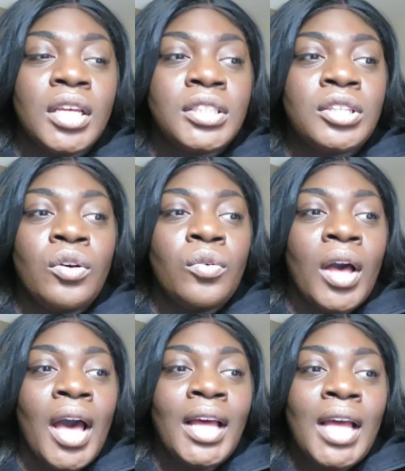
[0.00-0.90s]

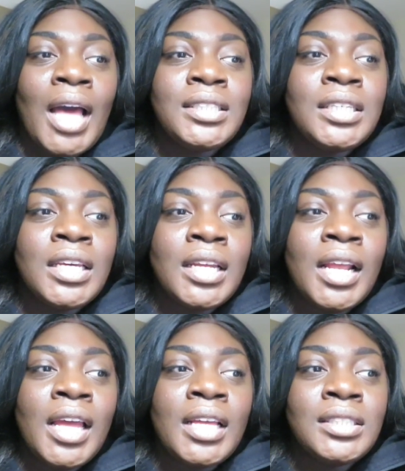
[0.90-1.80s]
So I took it
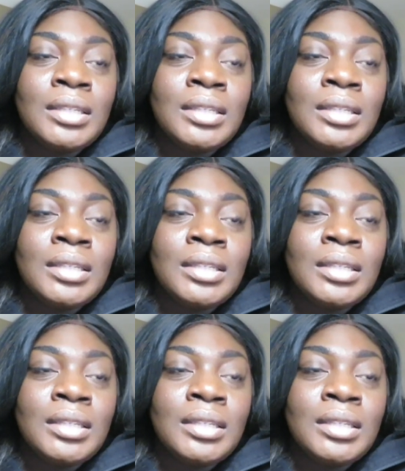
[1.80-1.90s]
as,